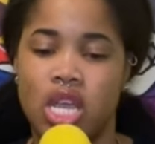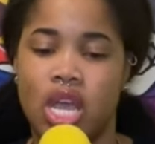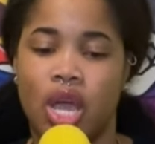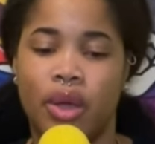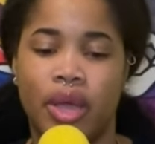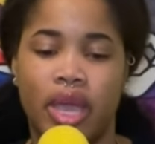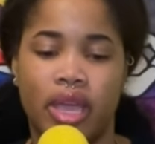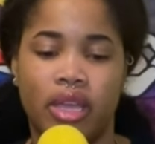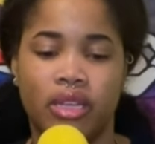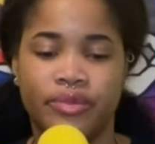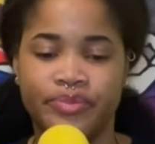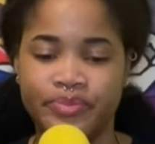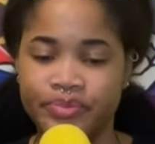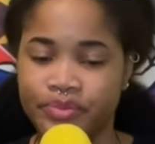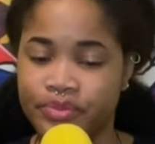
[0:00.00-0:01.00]
Okay.
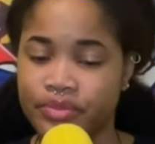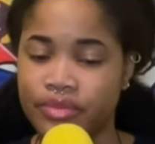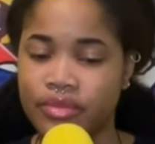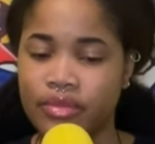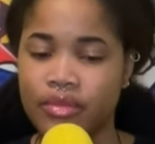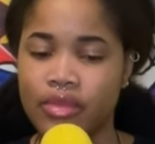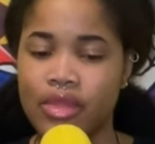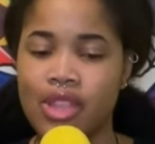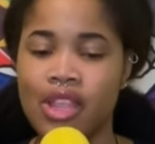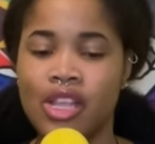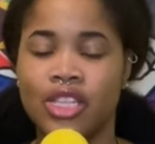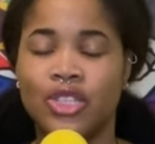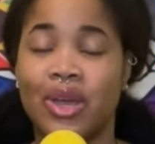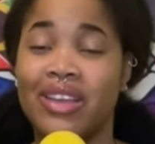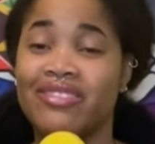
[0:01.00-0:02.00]

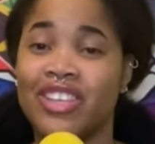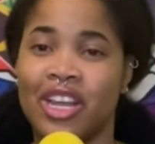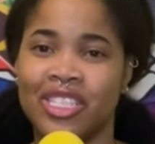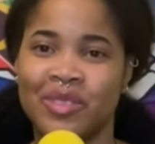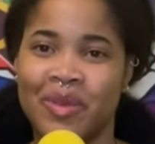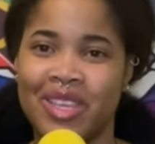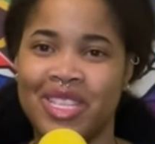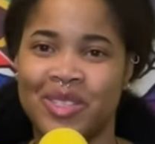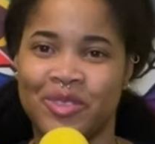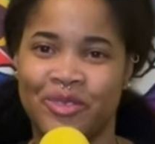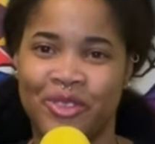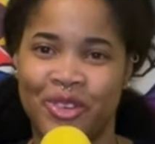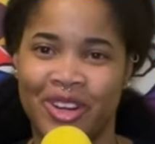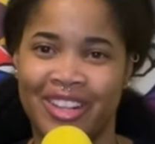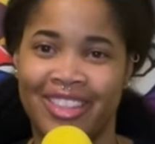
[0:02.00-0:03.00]
So I talked about this
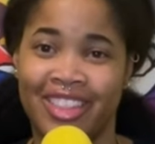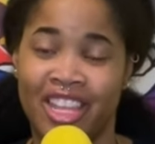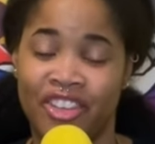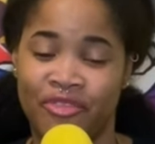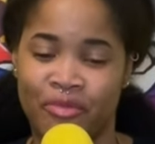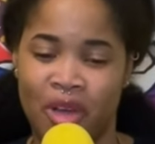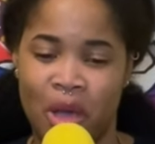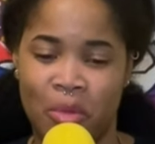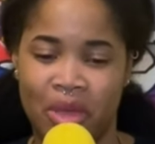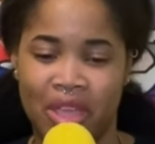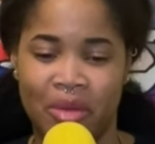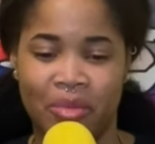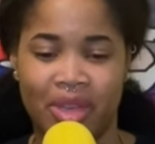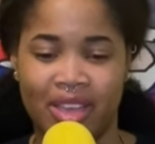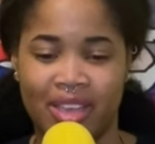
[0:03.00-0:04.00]
before, love bombing,
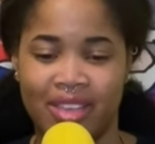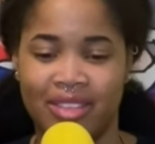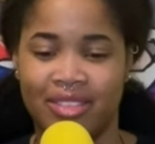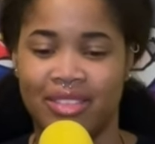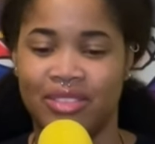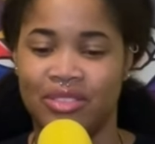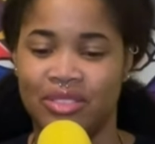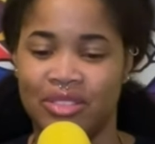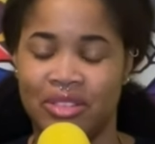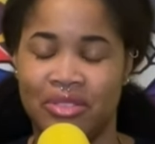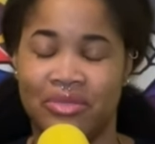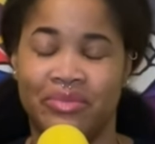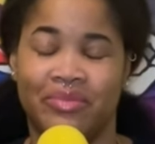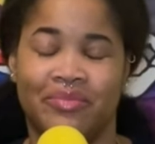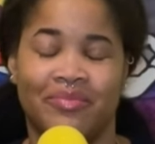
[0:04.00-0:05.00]
because you
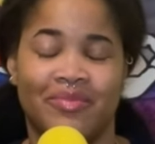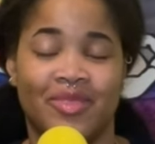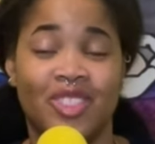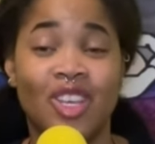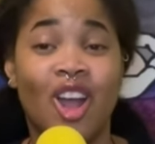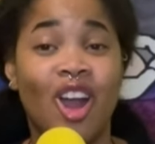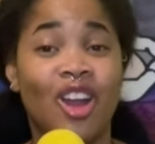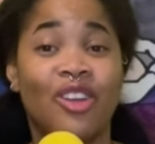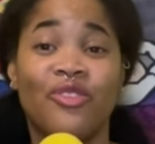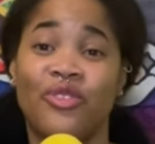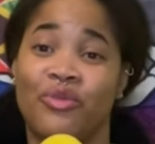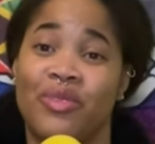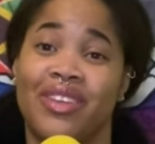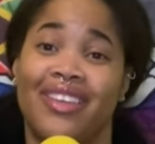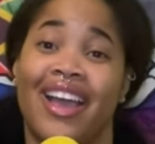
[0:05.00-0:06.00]
know, it's hard for
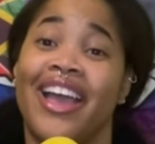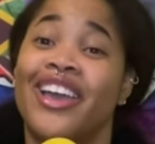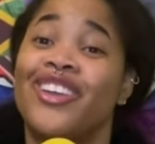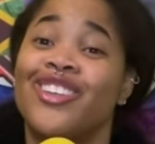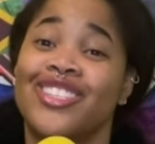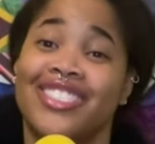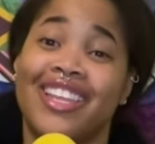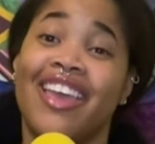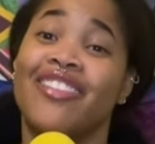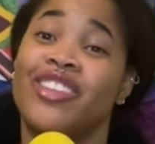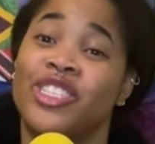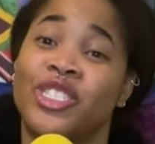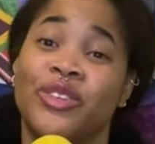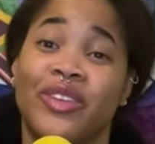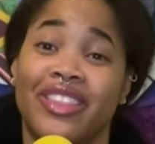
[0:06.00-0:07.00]
me. I understand
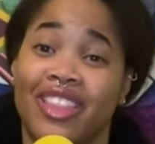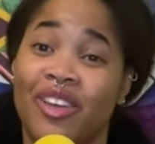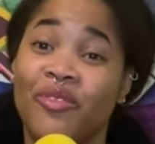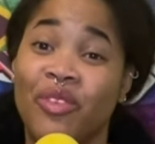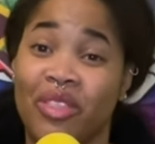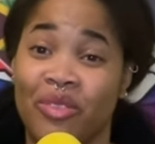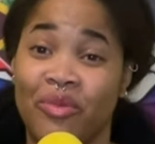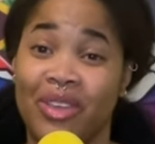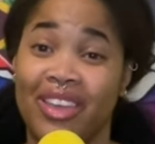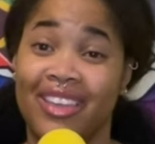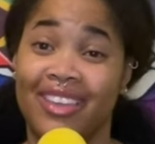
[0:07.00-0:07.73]
that you're in love with me.